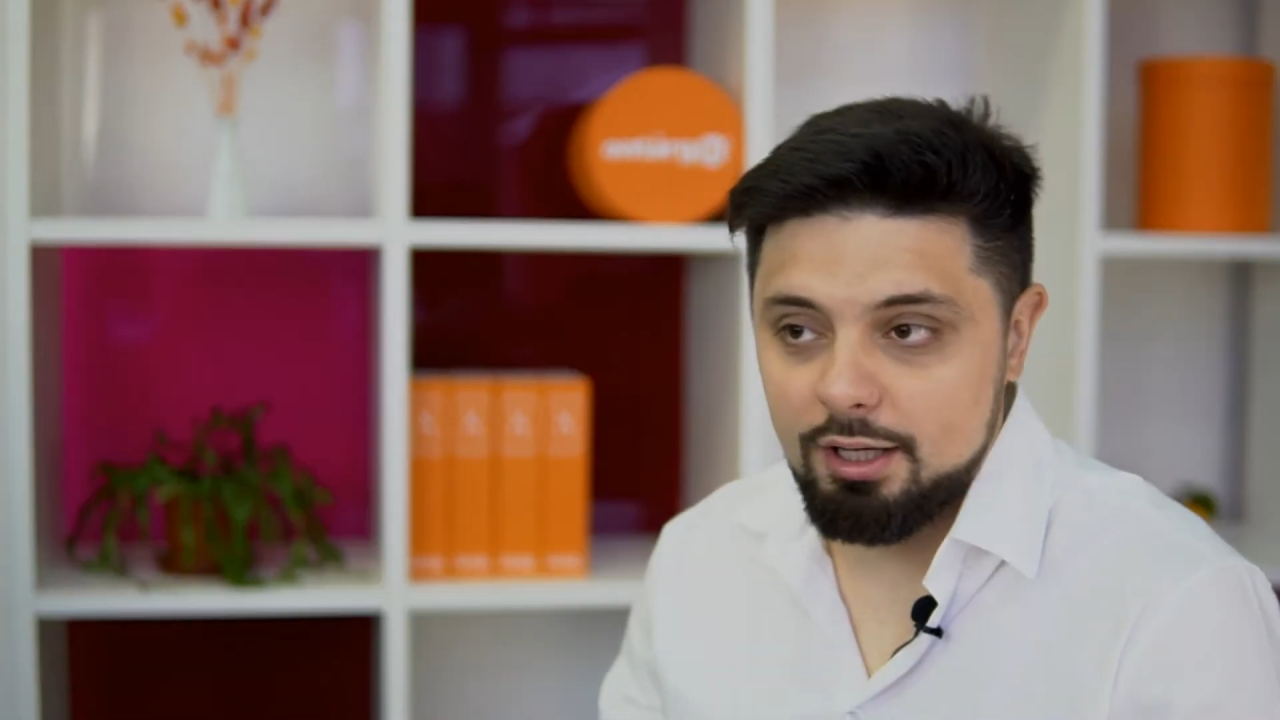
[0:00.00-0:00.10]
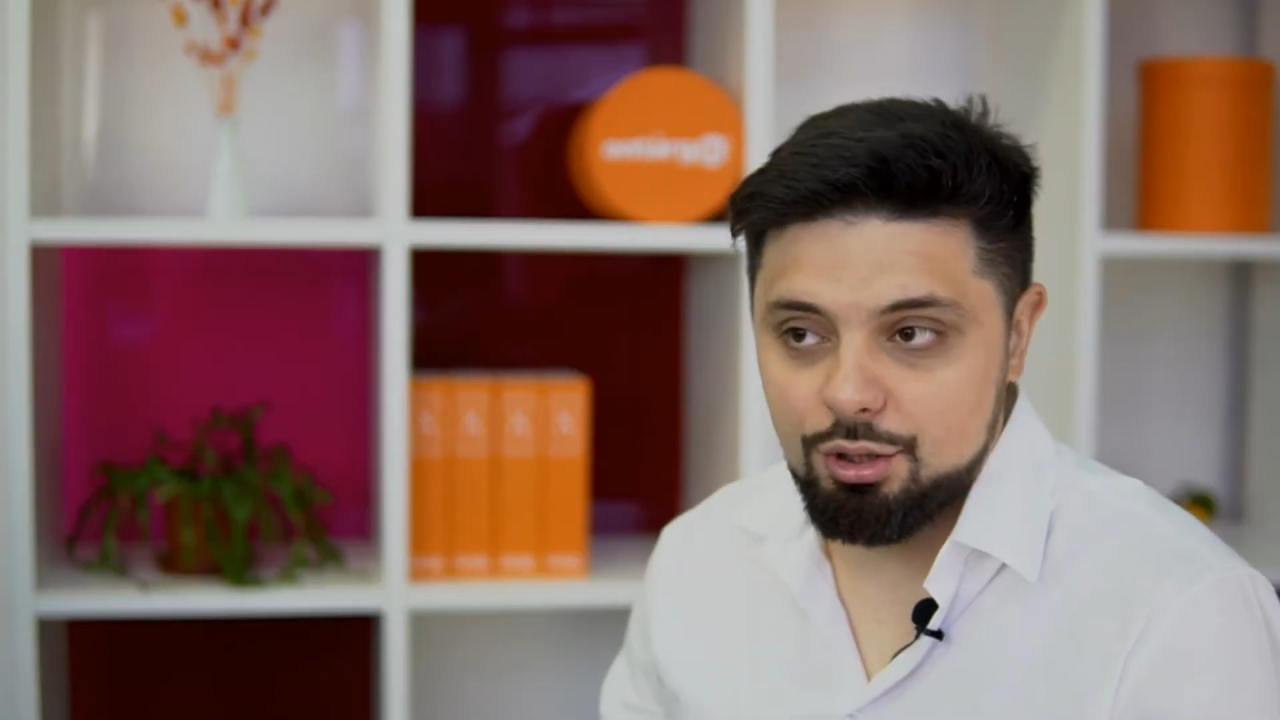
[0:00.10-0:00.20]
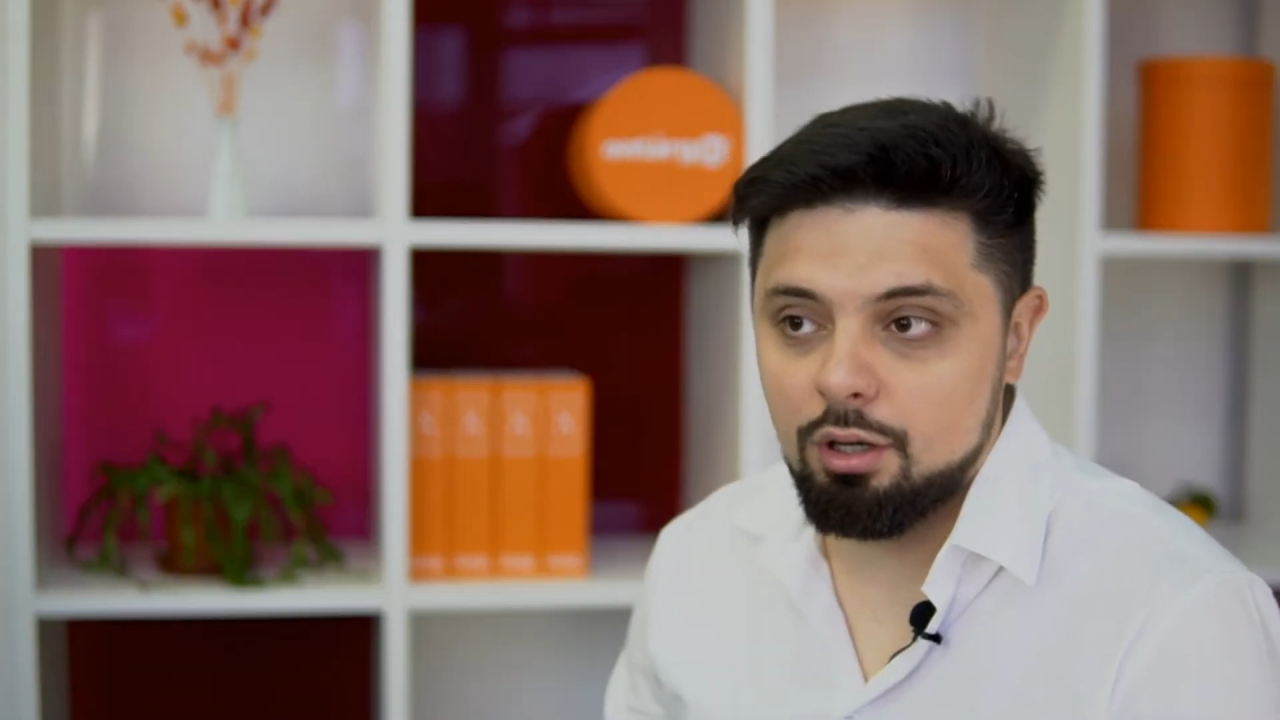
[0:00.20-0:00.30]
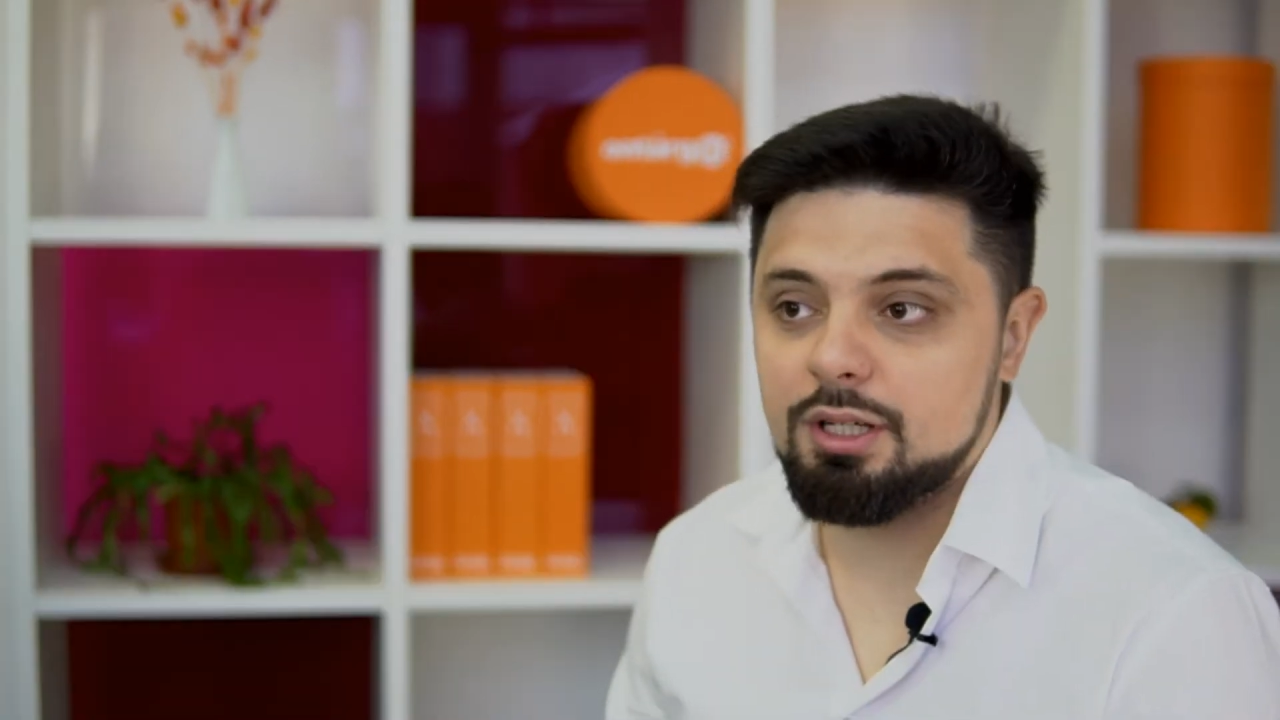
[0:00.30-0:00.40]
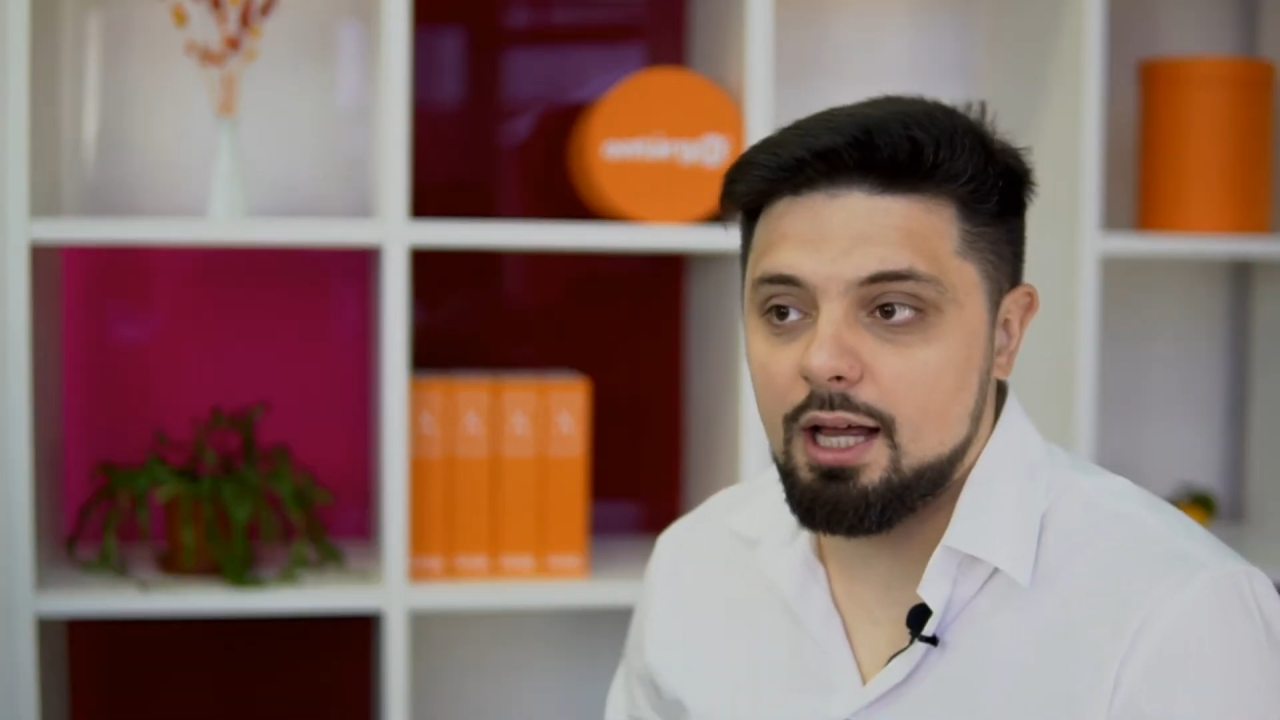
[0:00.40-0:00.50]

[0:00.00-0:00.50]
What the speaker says: it turns